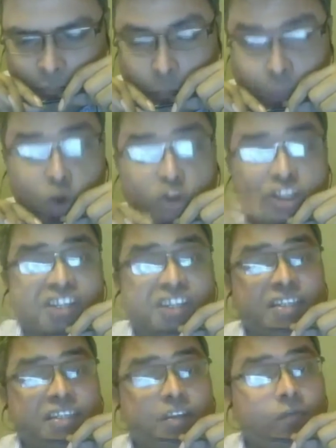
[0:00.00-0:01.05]

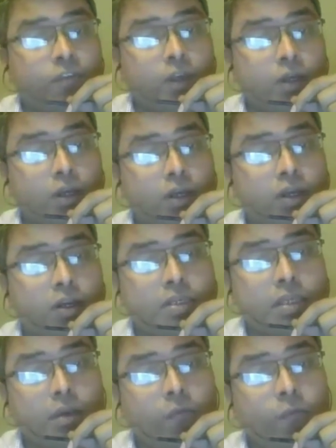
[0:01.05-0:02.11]
projections of the
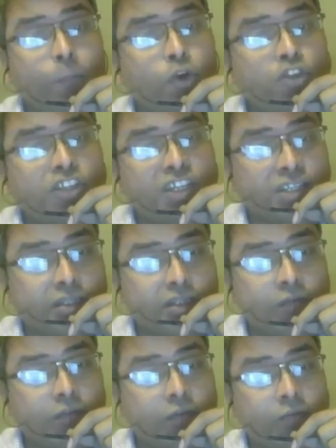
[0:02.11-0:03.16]

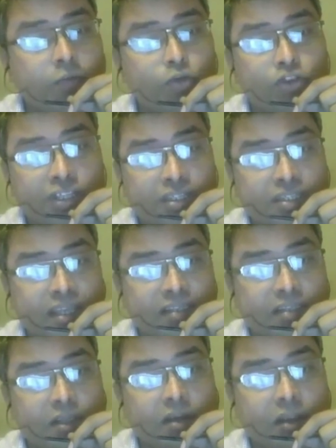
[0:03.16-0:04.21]
future
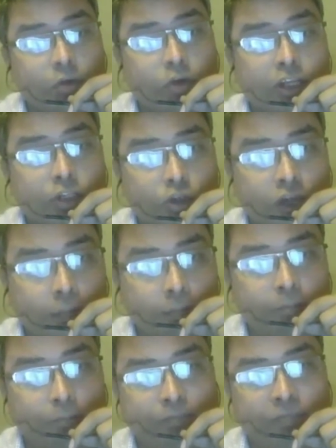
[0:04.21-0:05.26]
sales that are going to come,
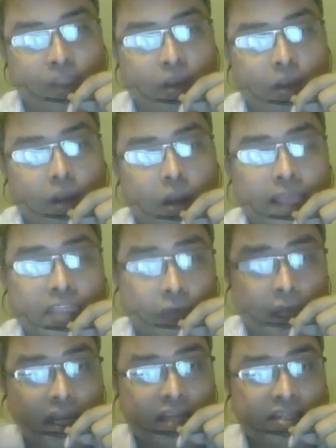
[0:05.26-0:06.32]

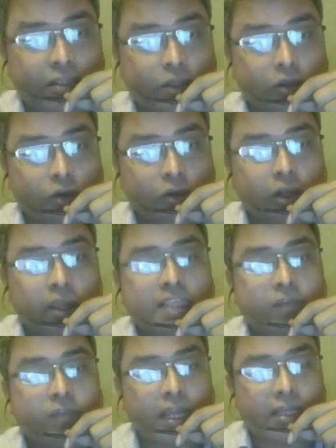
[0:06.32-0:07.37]
as well as
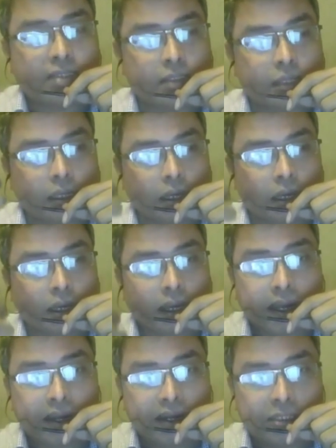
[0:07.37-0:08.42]
the
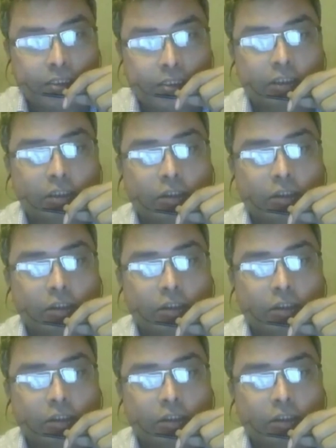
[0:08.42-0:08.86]
current